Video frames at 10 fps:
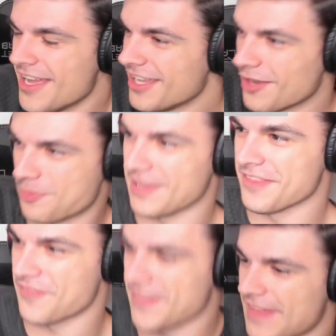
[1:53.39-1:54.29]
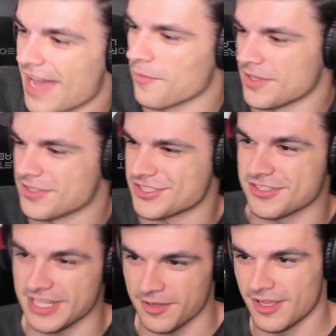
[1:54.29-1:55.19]
You're pleading the fifth now, but you
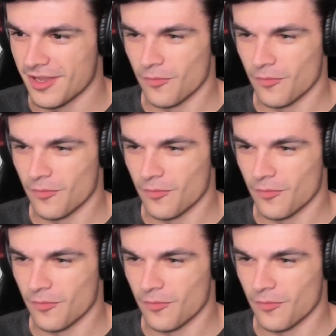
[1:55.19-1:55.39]
certainly